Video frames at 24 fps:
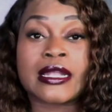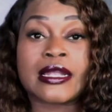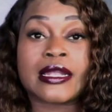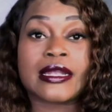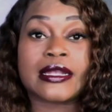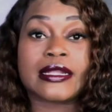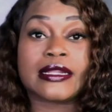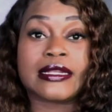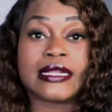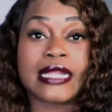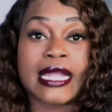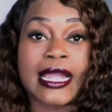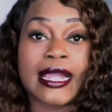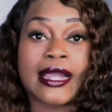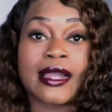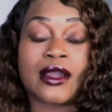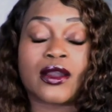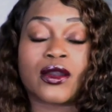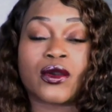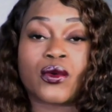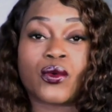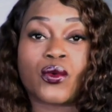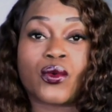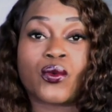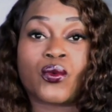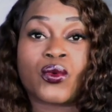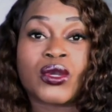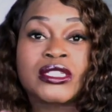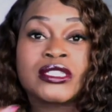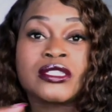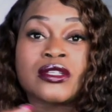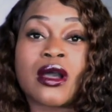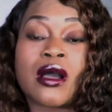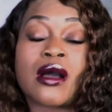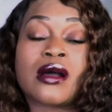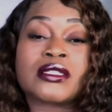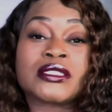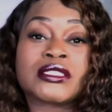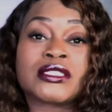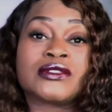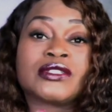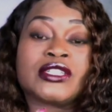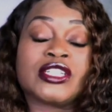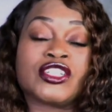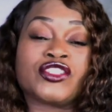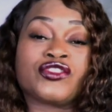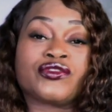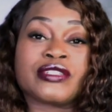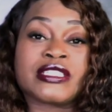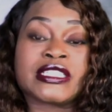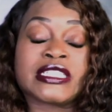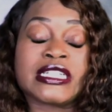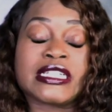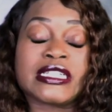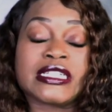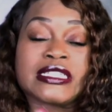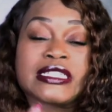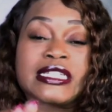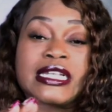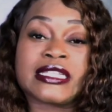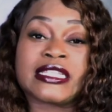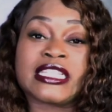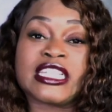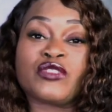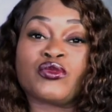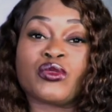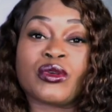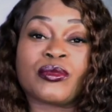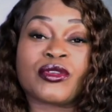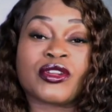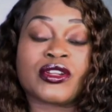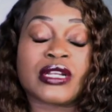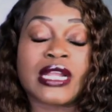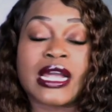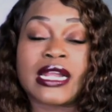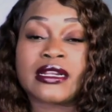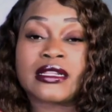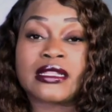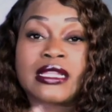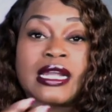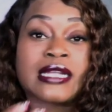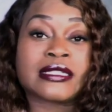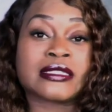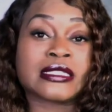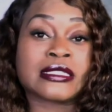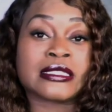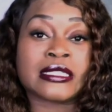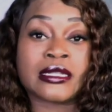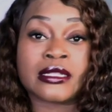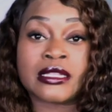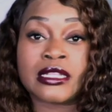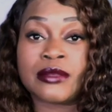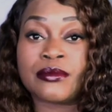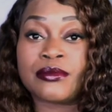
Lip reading: Now, what's also interesting is that these women are not allowed to tell him